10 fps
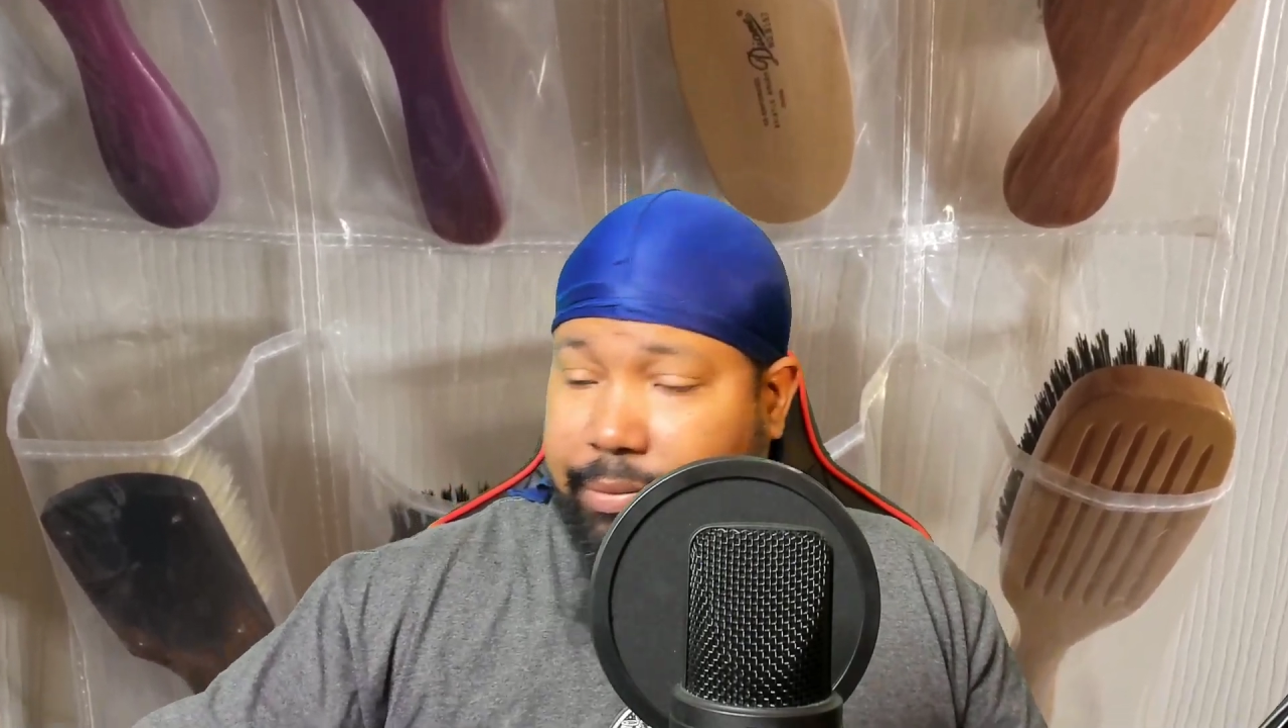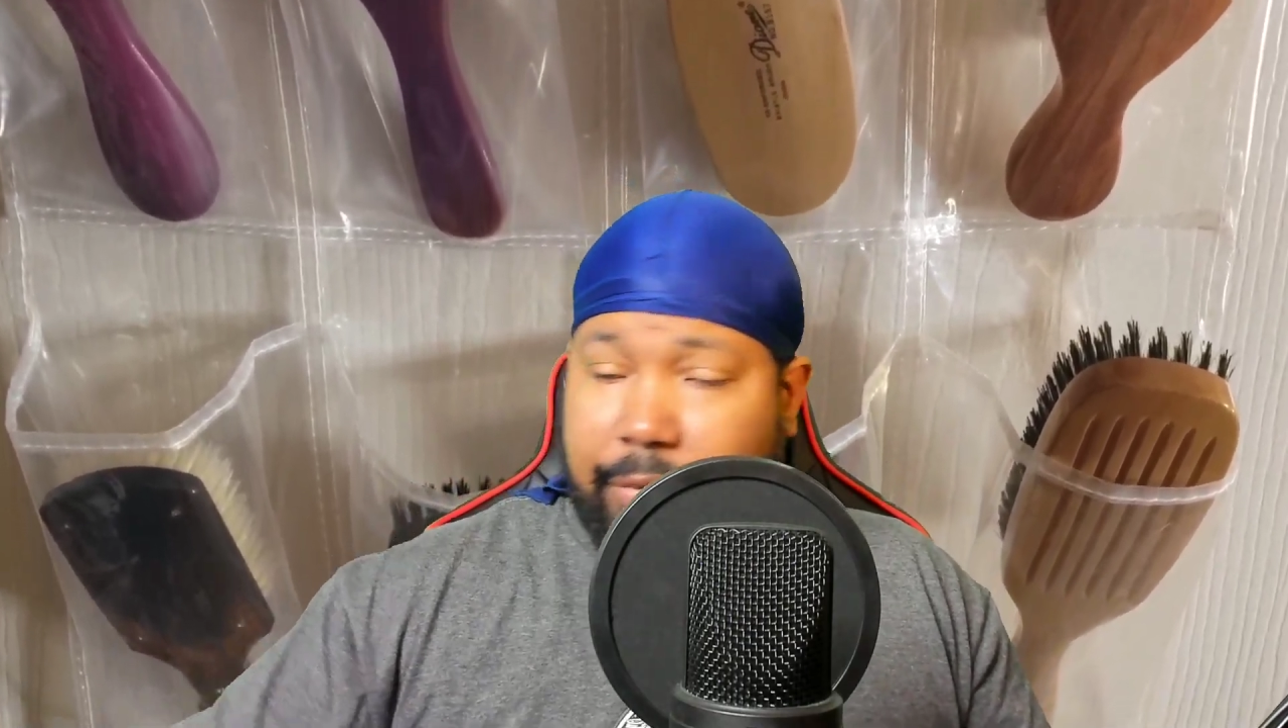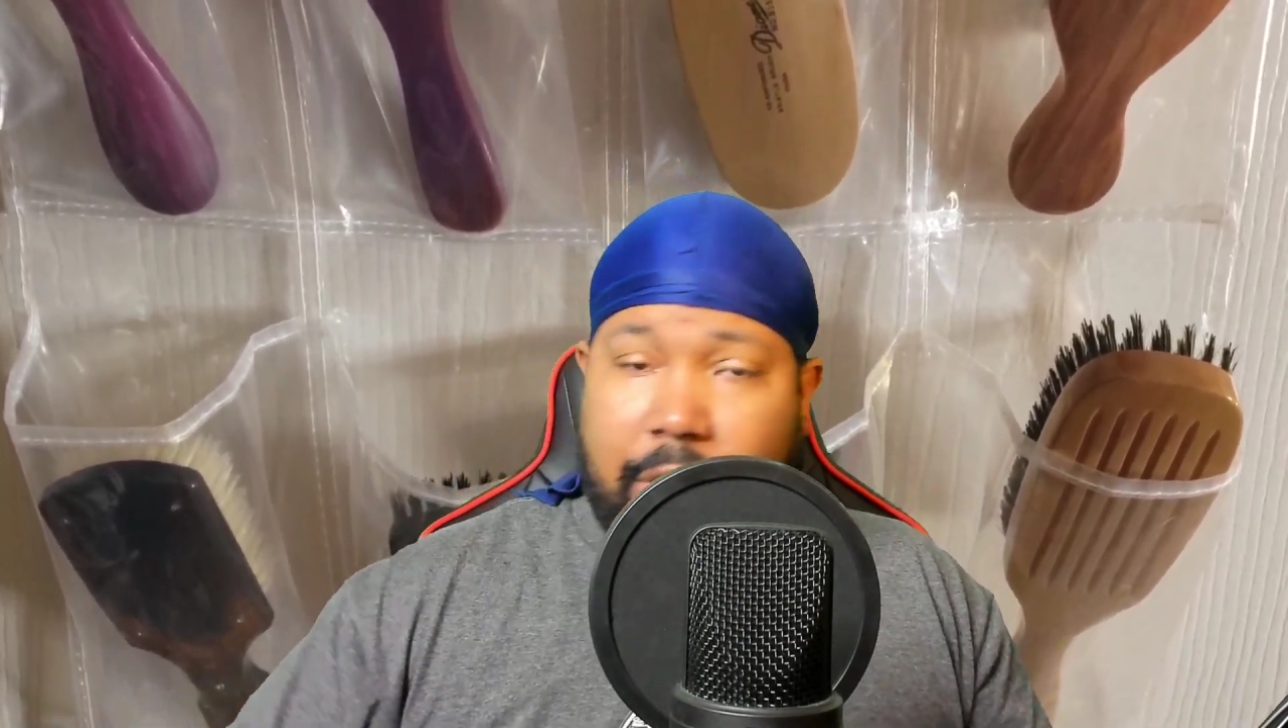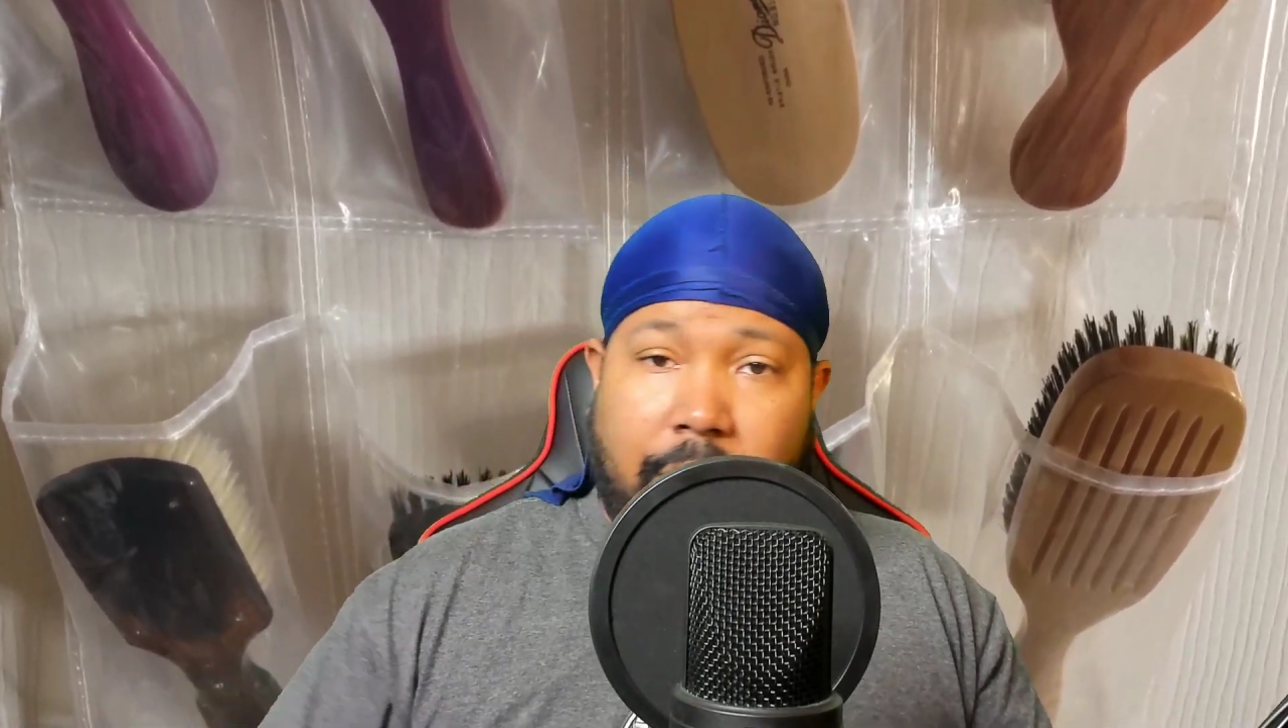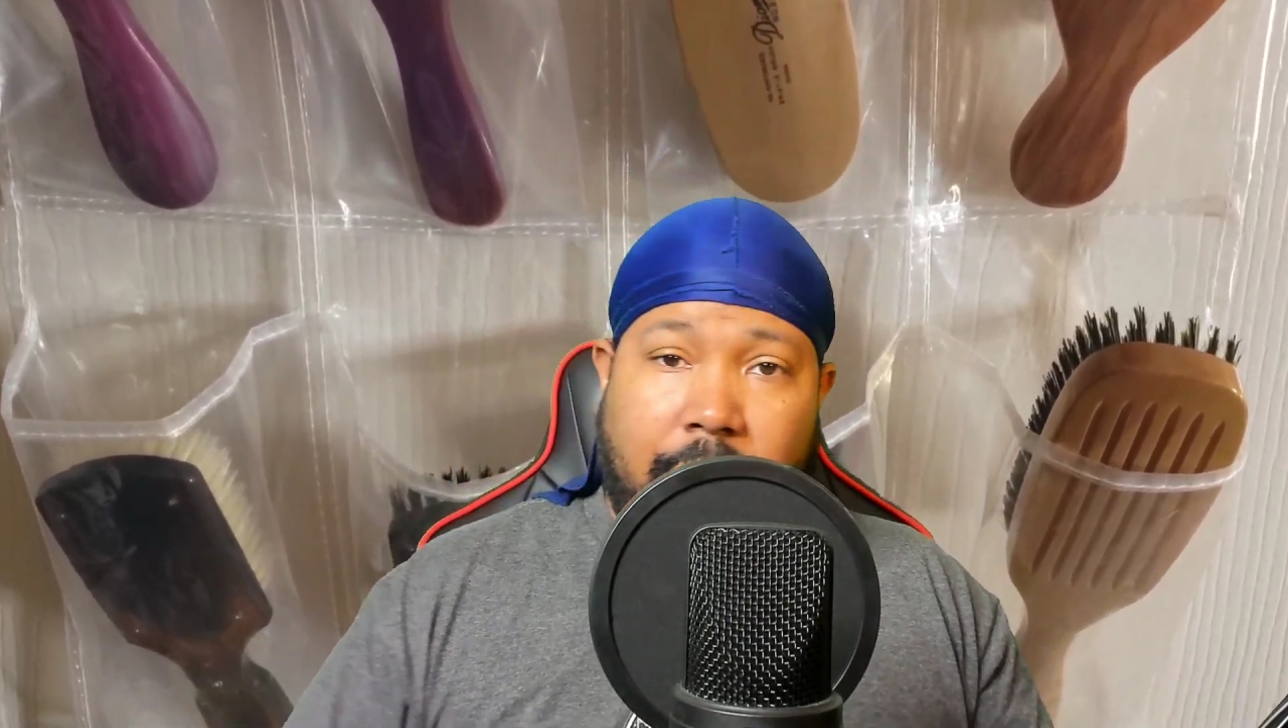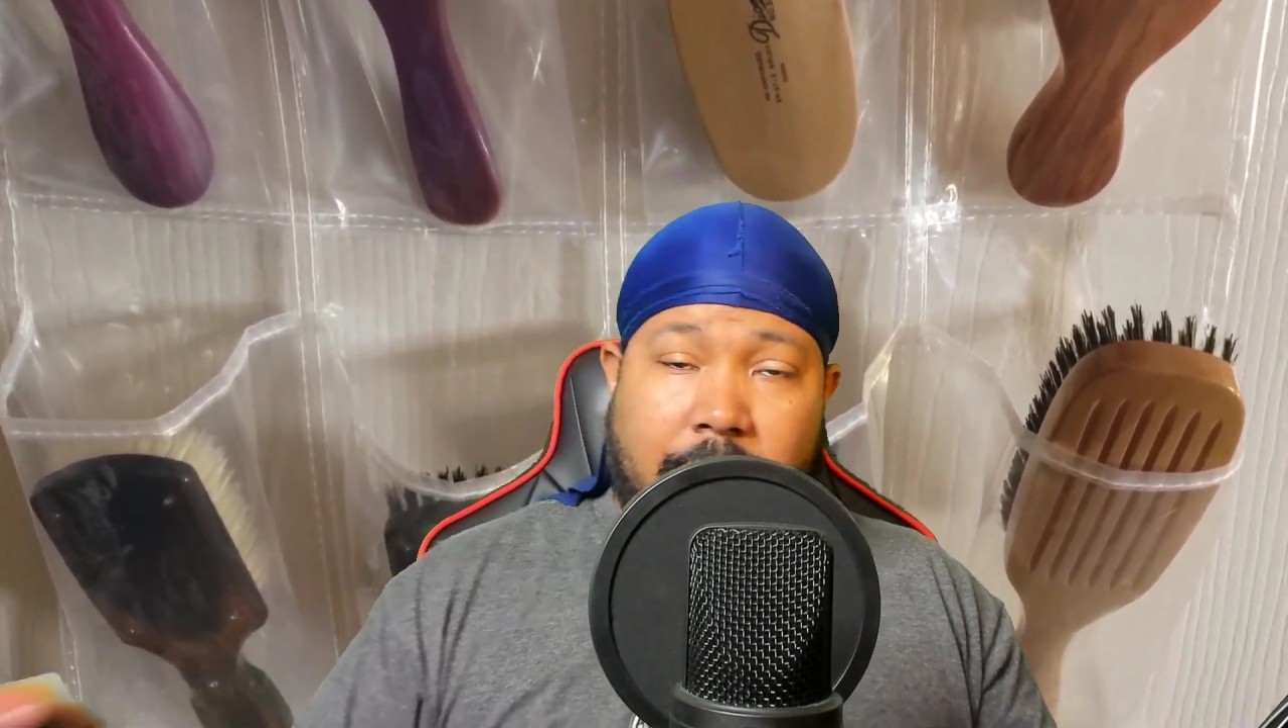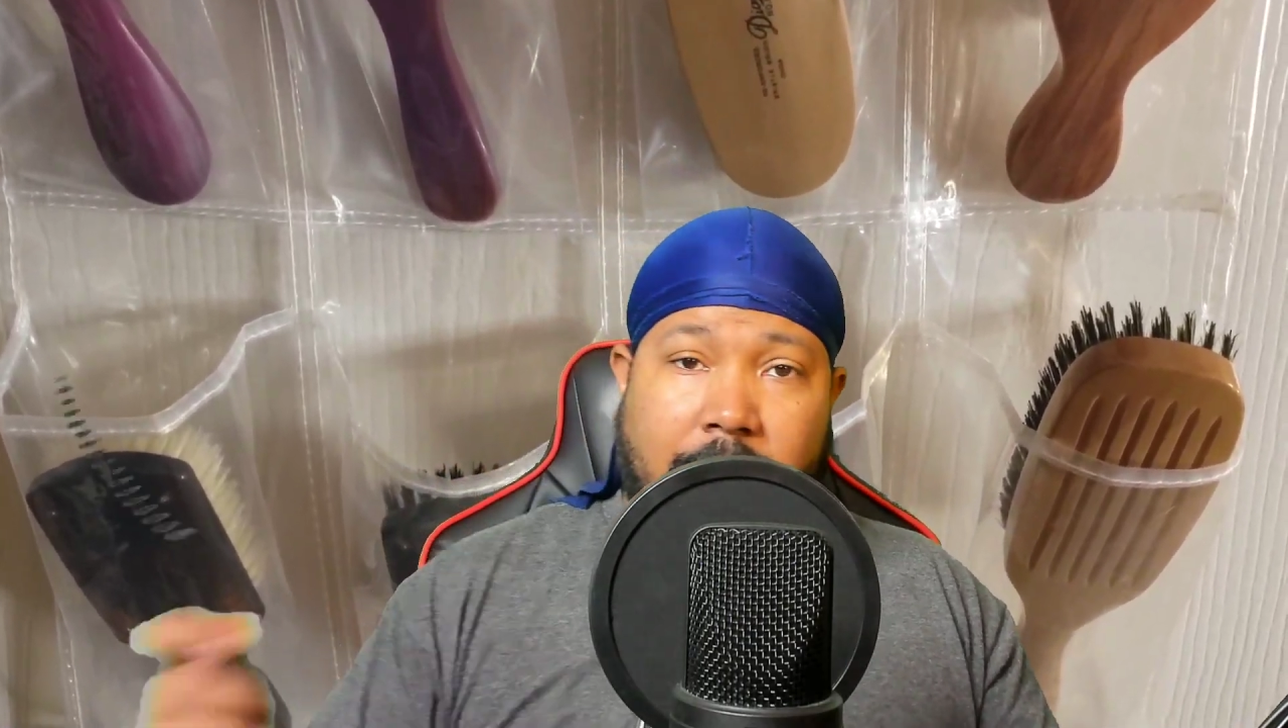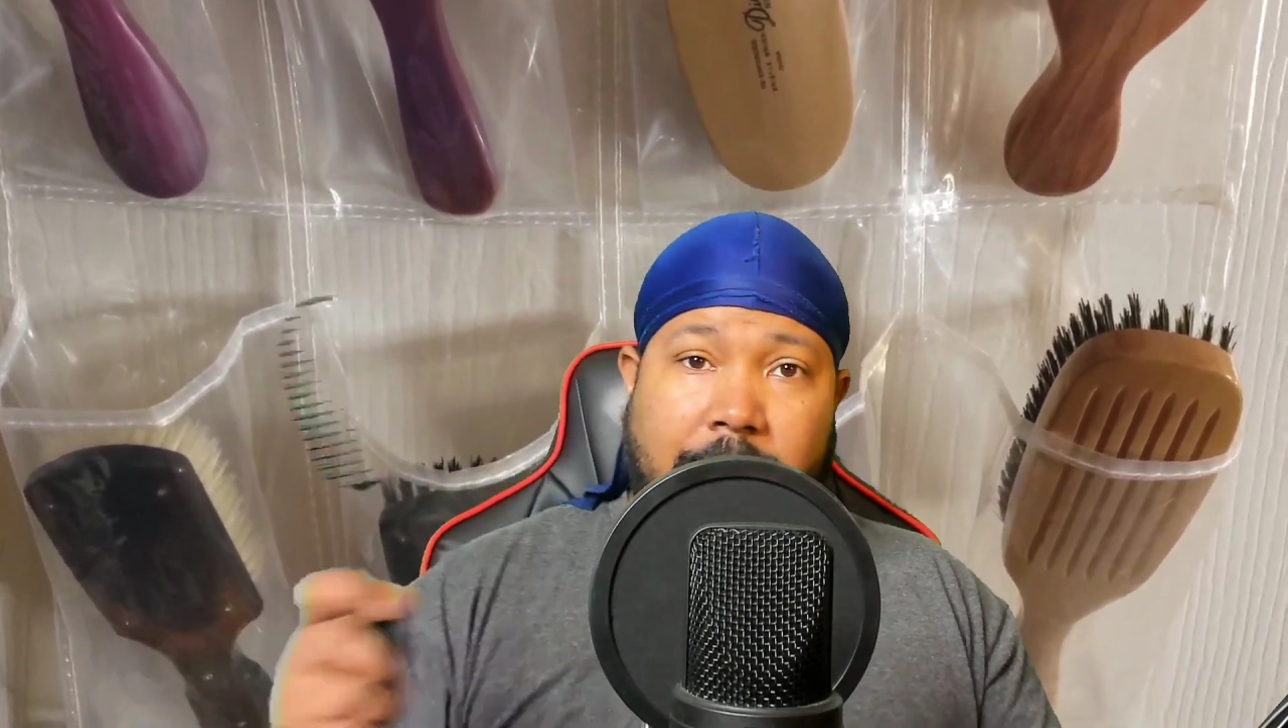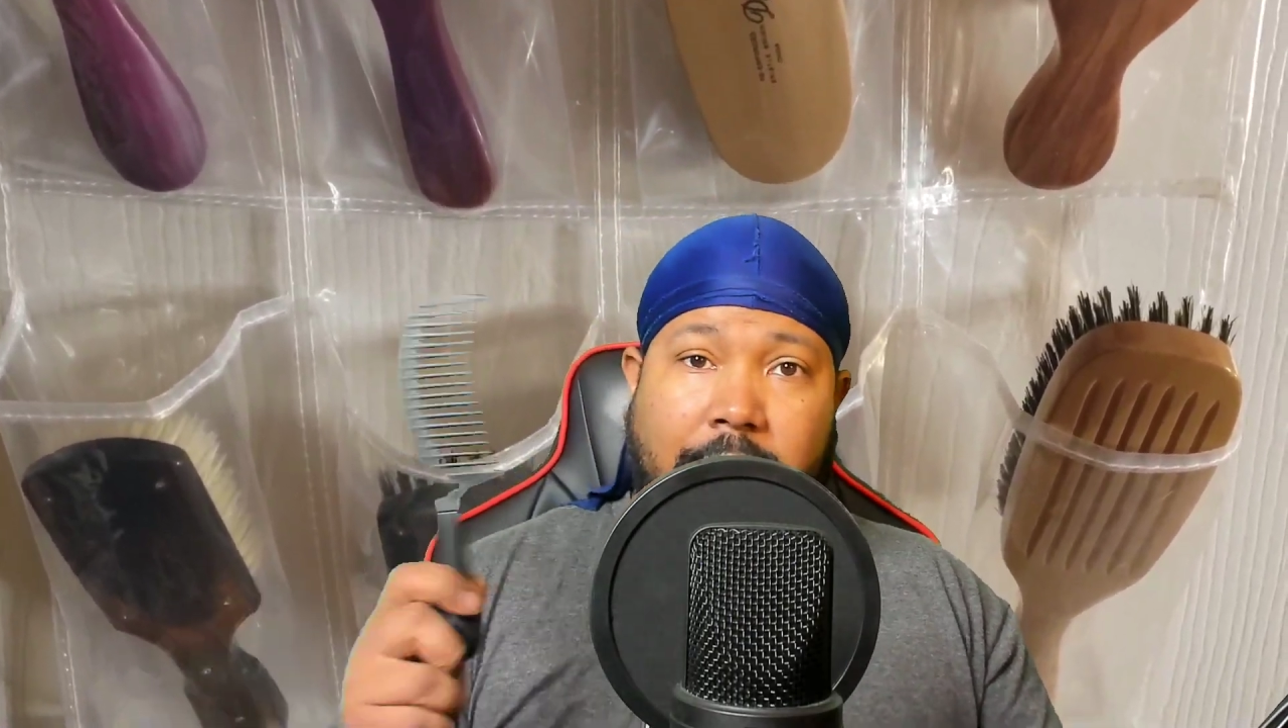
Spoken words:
You don't want to comb